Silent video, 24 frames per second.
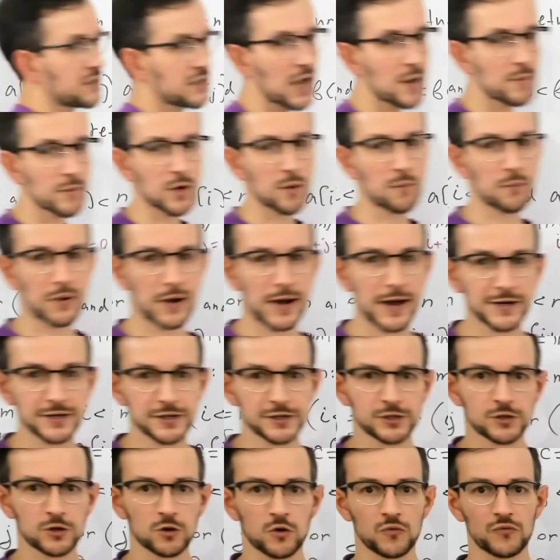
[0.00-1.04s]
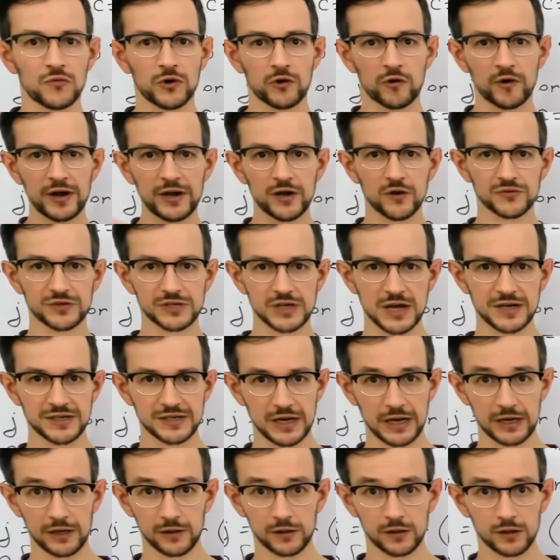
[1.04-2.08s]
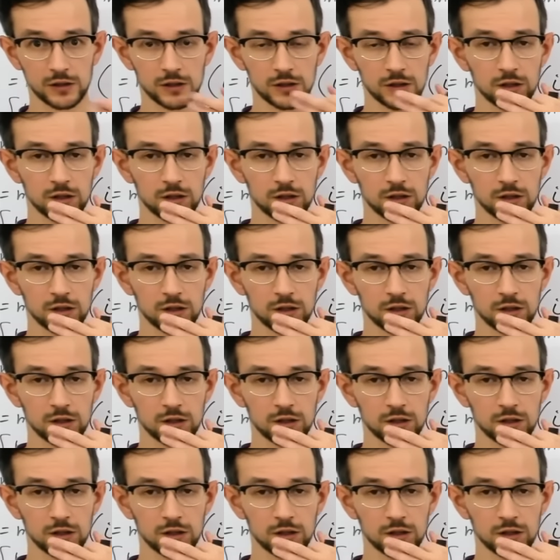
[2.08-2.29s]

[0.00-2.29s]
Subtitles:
time complexity of array of size n.